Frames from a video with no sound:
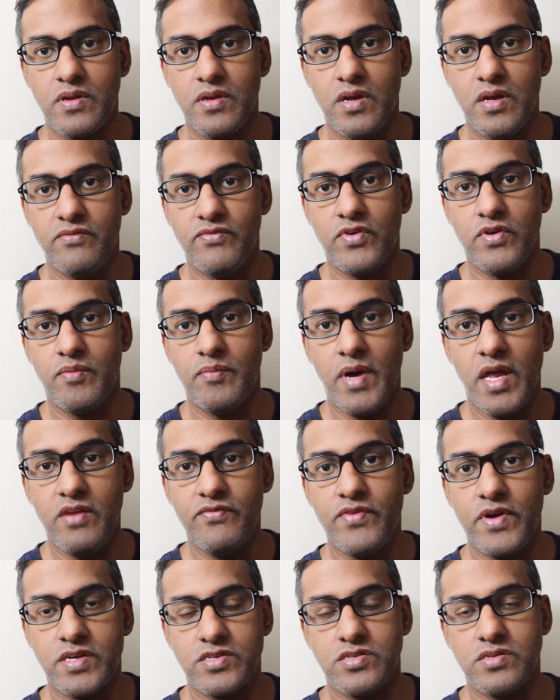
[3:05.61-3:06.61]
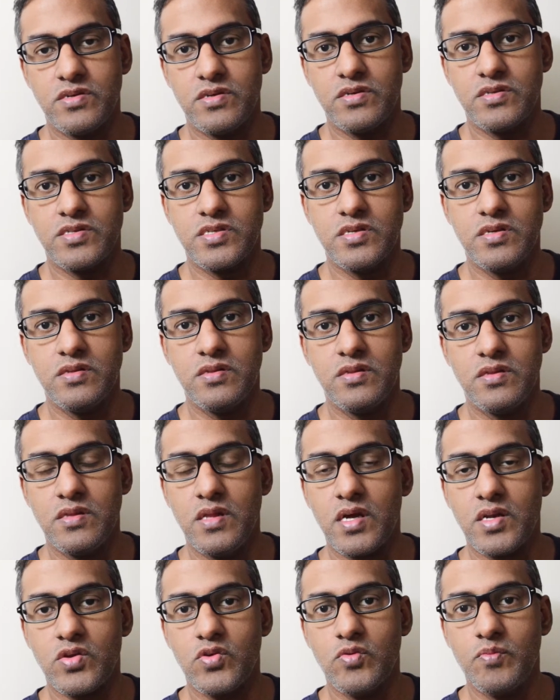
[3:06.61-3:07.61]
and for a manufacturing concern,
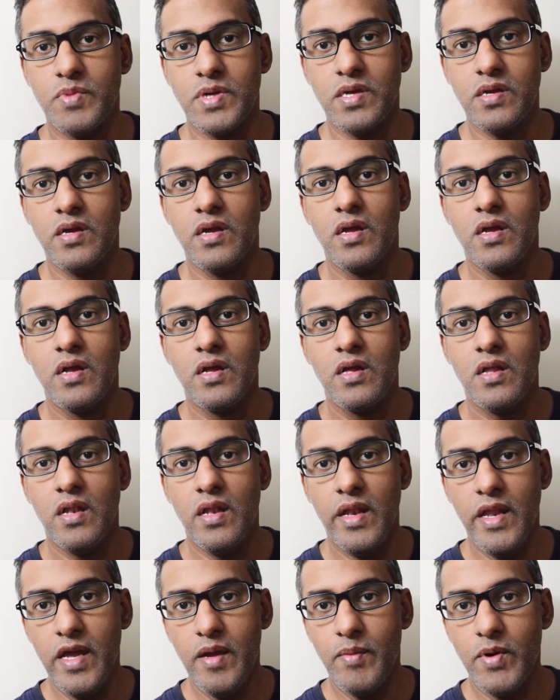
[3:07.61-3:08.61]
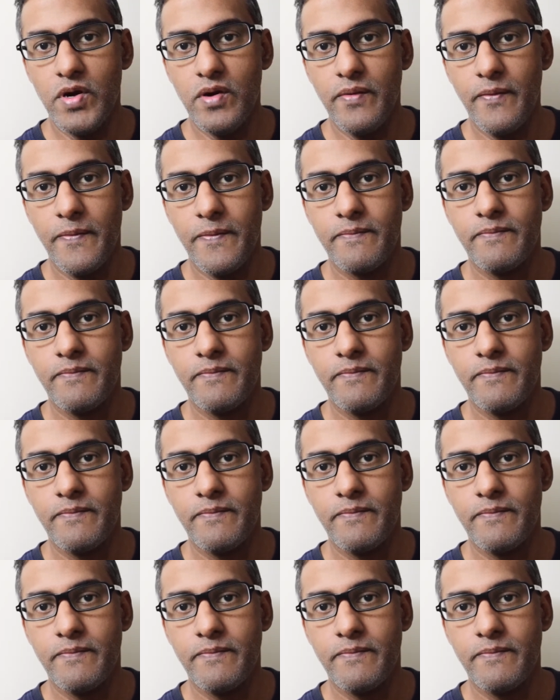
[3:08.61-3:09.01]
that could be labor,